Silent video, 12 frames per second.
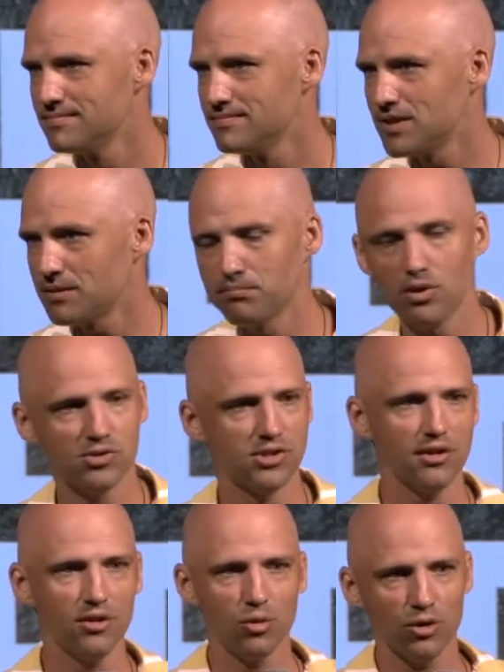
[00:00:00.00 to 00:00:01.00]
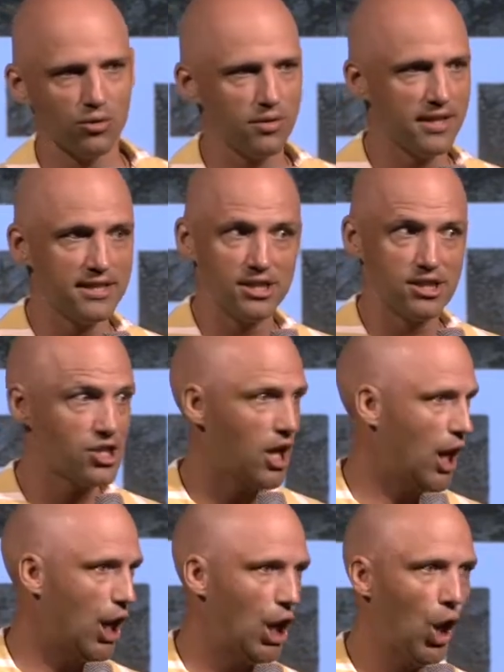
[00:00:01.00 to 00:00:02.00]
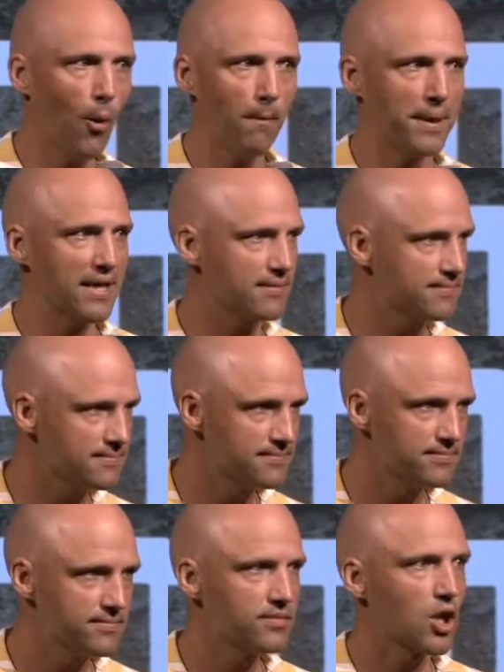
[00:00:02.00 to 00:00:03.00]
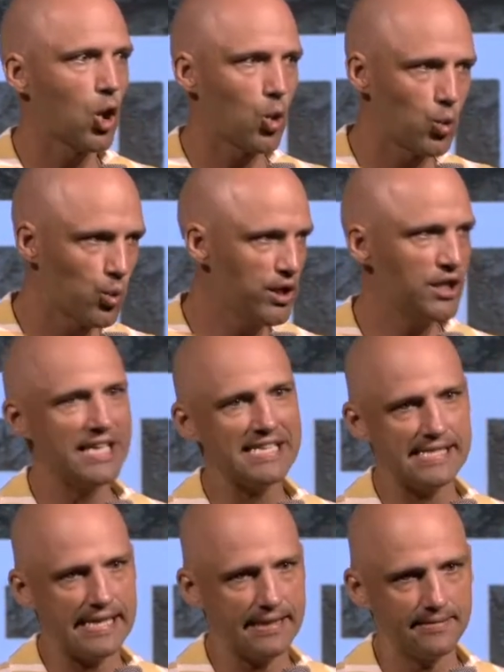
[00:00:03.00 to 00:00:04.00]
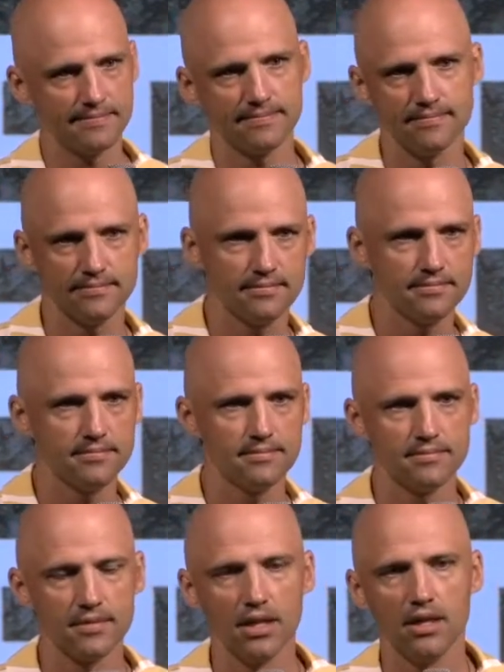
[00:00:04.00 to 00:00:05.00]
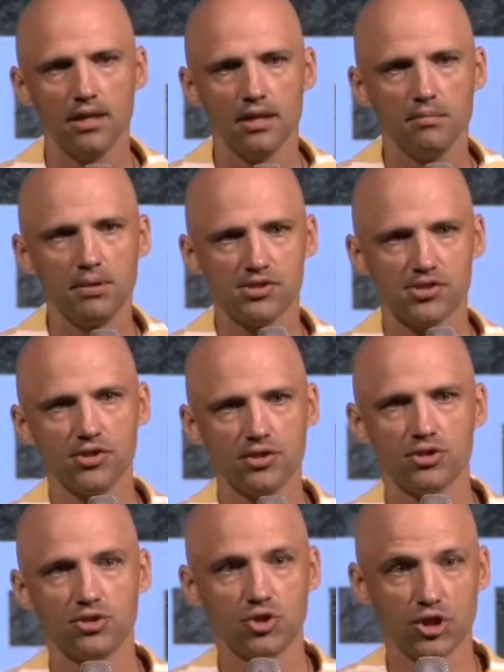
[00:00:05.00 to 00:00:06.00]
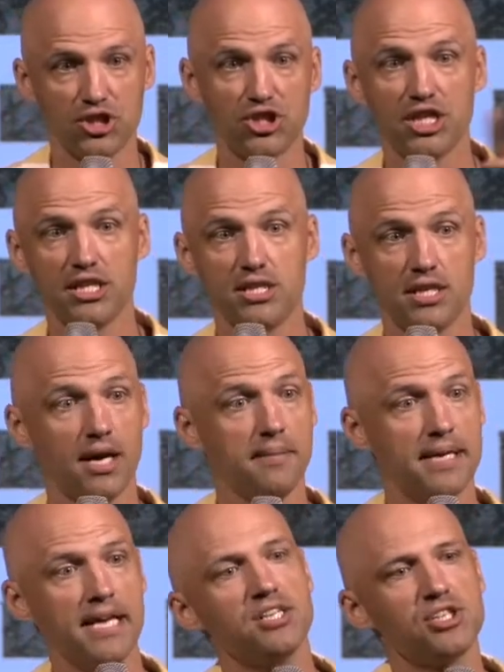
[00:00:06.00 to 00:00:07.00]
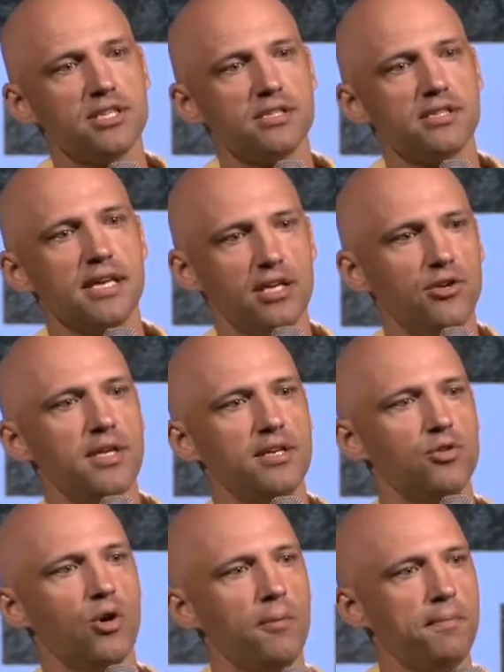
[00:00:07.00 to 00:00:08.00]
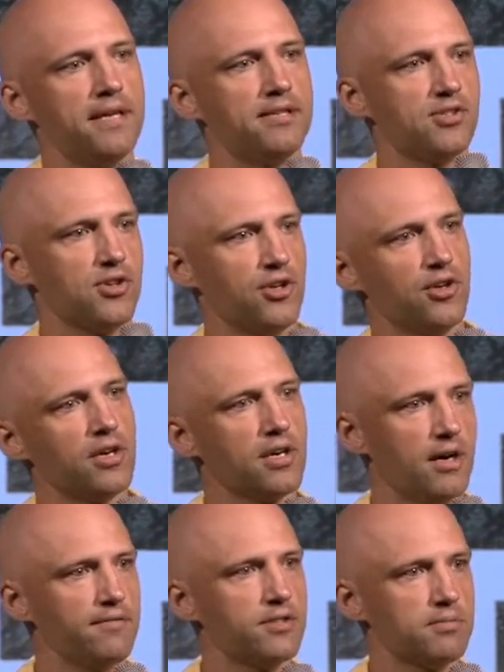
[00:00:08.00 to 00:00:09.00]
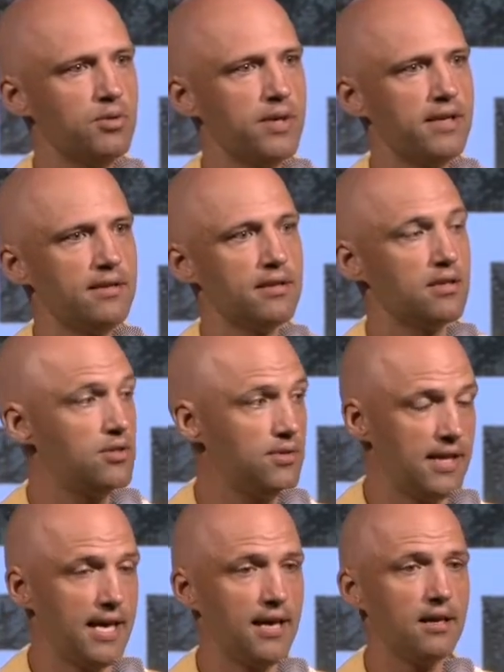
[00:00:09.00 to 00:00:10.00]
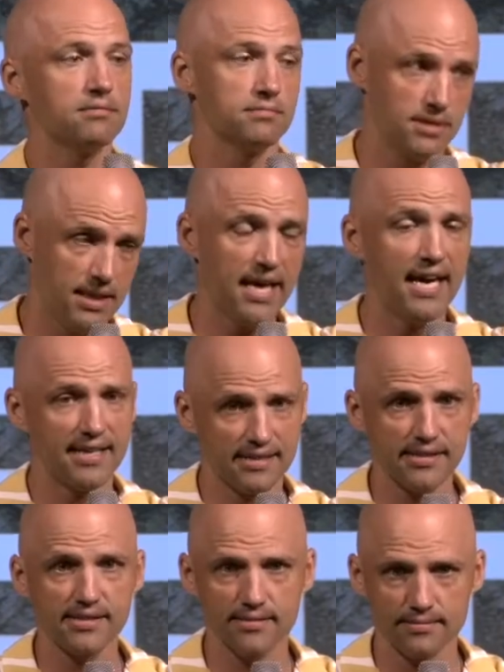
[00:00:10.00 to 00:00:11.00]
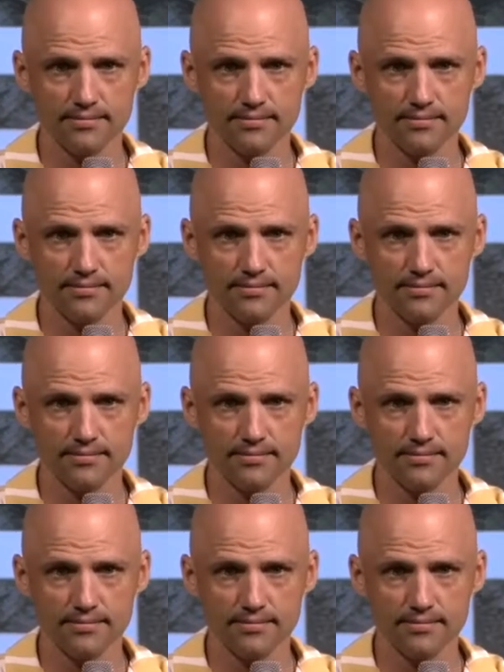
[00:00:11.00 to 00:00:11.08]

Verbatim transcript: Did most other world religions? Nope. Real easy. But certain Christian denominations that you didn't grow up in, so you're uncomfortable with, do they? Yes.